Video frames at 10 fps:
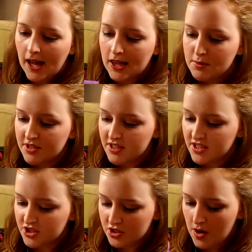limited
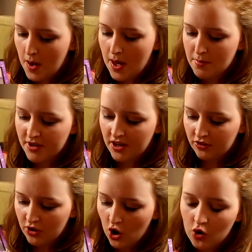edition
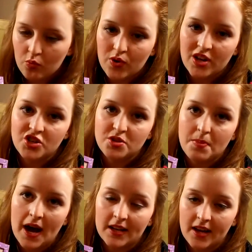M&S own
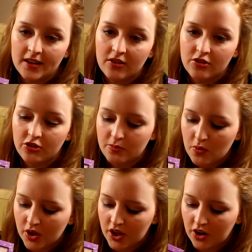range palette, and it's the
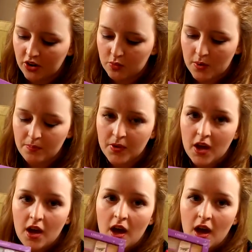Smoky Eyes one.